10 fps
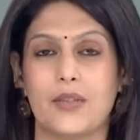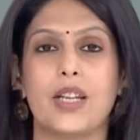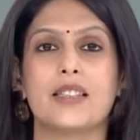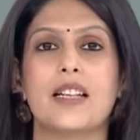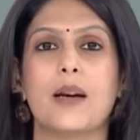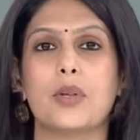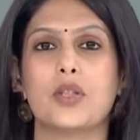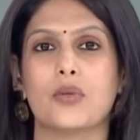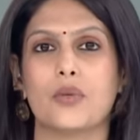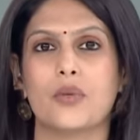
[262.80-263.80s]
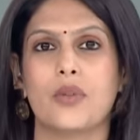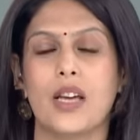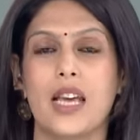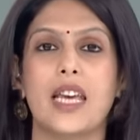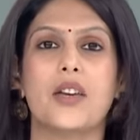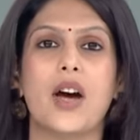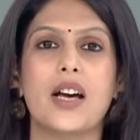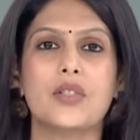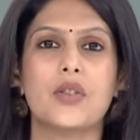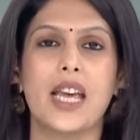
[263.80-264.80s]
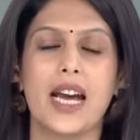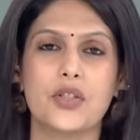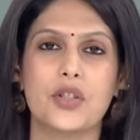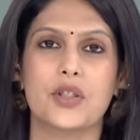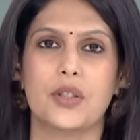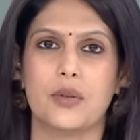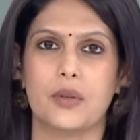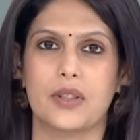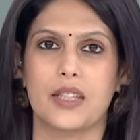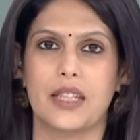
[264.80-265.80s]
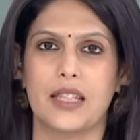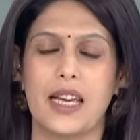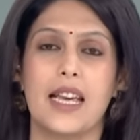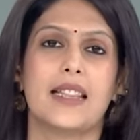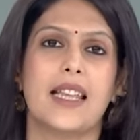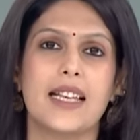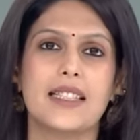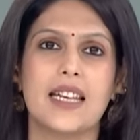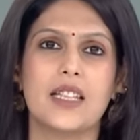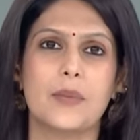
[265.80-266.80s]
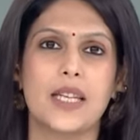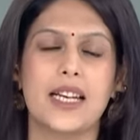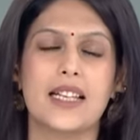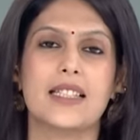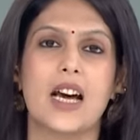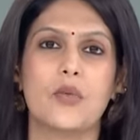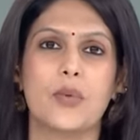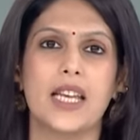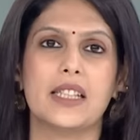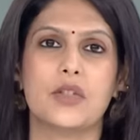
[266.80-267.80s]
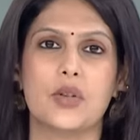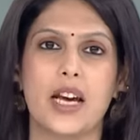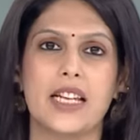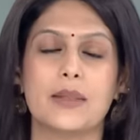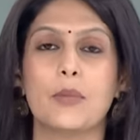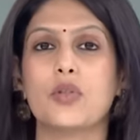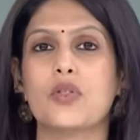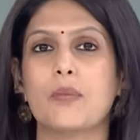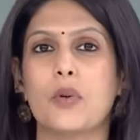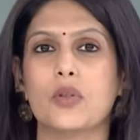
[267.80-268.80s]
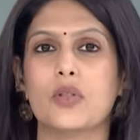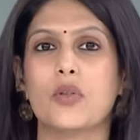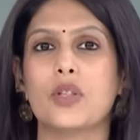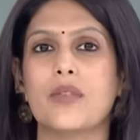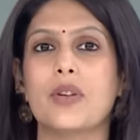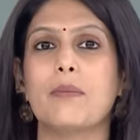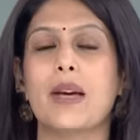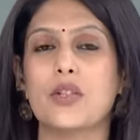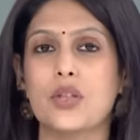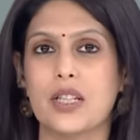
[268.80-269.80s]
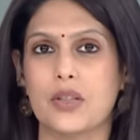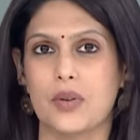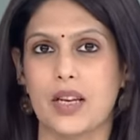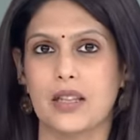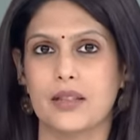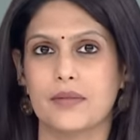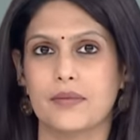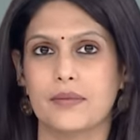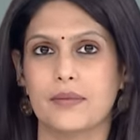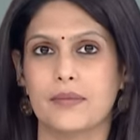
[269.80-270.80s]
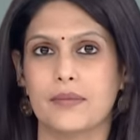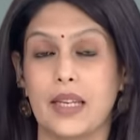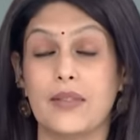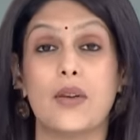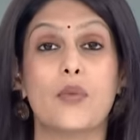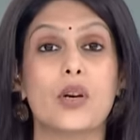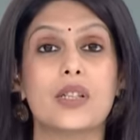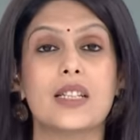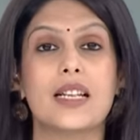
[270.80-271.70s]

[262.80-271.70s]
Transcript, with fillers: Reason number two, Iran's reaction to the whole thing. Their state media is downplaying the strikes. Most reports don't even mention Israel. If they wanted